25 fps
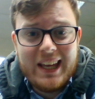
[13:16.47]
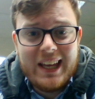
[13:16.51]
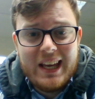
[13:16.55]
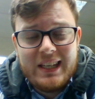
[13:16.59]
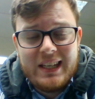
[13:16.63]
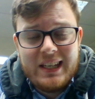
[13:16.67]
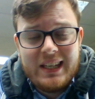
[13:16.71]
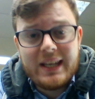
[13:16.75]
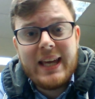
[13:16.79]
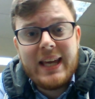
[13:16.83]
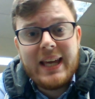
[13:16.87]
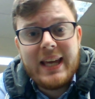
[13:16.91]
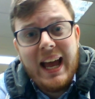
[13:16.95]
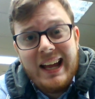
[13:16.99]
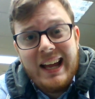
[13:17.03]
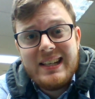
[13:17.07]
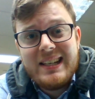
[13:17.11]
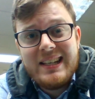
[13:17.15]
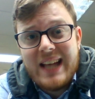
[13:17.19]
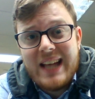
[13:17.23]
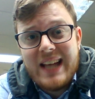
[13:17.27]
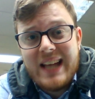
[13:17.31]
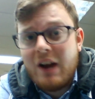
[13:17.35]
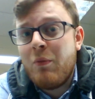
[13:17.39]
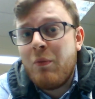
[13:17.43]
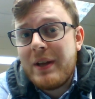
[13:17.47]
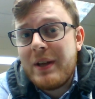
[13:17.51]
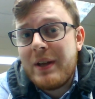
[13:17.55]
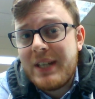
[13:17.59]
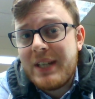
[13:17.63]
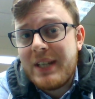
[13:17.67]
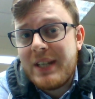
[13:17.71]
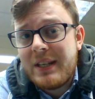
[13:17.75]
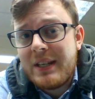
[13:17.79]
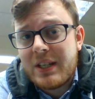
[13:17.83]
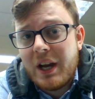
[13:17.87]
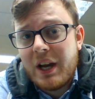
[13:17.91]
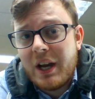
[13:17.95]
You can down-res
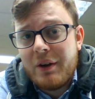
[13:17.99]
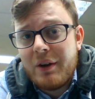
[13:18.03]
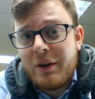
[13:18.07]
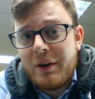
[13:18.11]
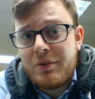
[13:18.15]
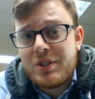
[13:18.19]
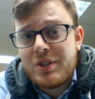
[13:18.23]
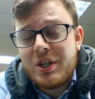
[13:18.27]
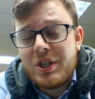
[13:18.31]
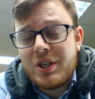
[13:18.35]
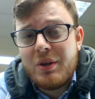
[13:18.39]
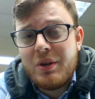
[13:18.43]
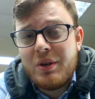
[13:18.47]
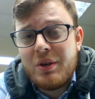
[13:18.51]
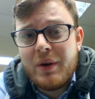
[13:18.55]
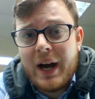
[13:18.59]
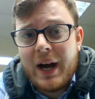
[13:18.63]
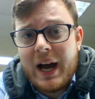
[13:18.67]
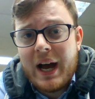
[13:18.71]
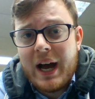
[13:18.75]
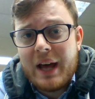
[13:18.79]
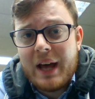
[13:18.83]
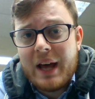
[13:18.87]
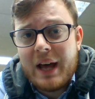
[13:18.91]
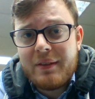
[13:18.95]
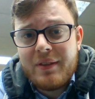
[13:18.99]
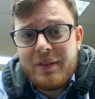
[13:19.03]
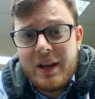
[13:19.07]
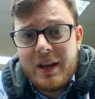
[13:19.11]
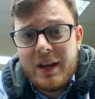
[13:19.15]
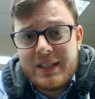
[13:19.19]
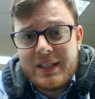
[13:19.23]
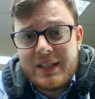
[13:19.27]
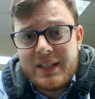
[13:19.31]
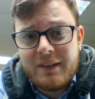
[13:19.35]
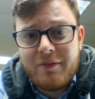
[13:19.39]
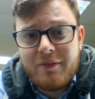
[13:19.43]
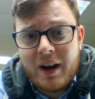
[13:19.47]
it to go to
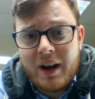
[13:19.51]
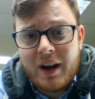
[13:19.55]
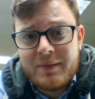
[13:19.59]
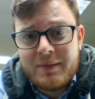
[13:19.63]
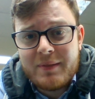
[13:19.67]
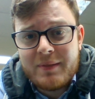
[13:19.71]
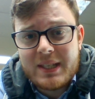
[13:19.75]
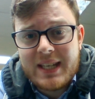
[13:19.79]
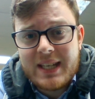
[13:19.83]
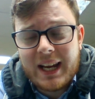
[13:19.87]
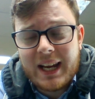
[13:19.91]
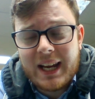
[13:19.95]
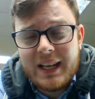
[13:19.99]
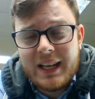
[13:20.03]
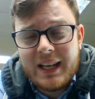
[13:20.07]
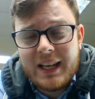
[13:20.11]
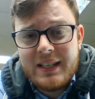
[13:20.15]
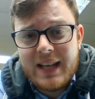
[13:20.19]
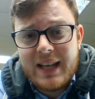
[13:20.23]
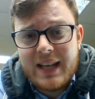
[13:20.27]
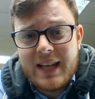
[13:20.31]
30 frames a second,